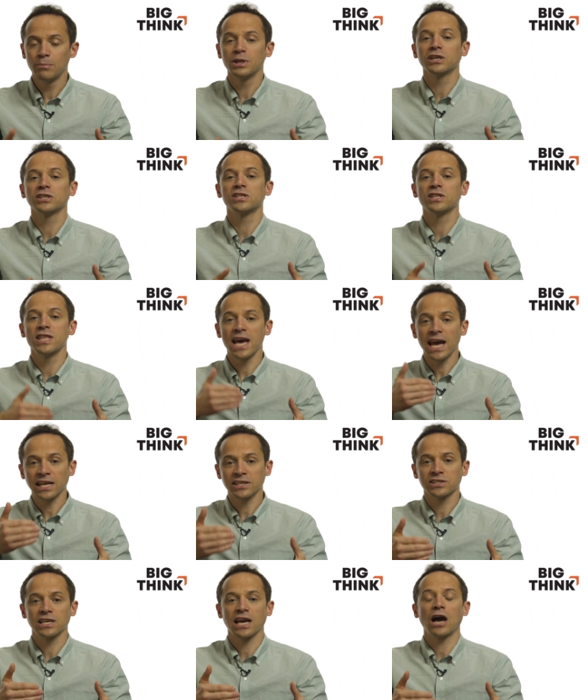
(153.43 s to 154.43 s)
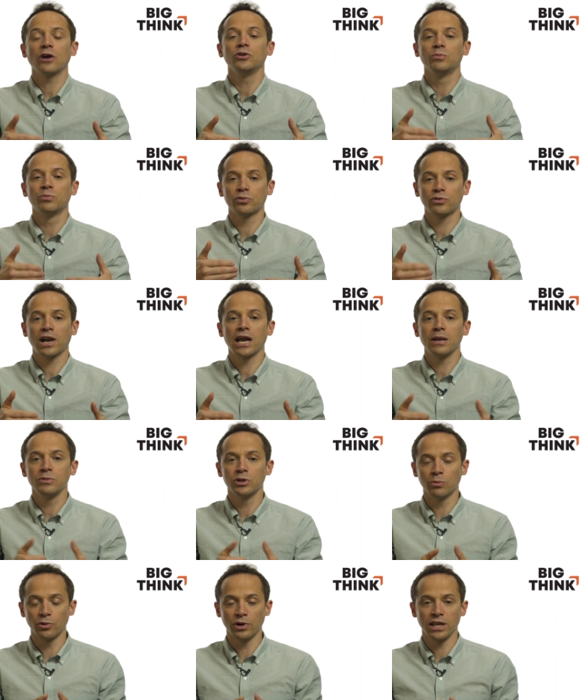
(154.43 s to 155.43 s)
because that's how you
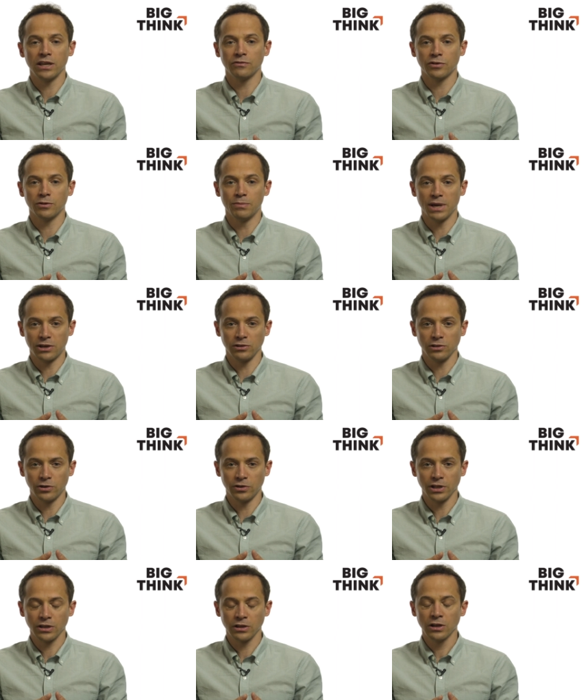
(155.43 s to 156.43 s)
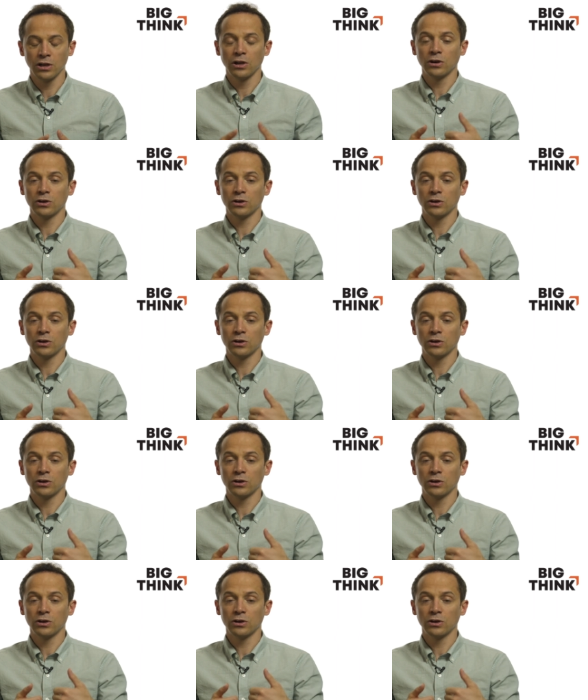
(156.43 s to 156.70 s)
prime your brain for better learning.